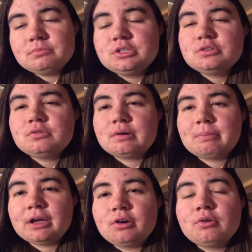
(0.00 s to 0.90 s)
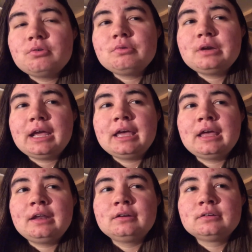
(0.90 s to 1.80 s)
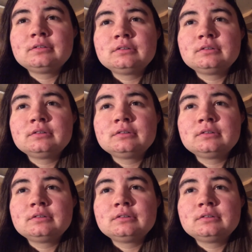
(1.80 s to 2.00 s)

to on my own, and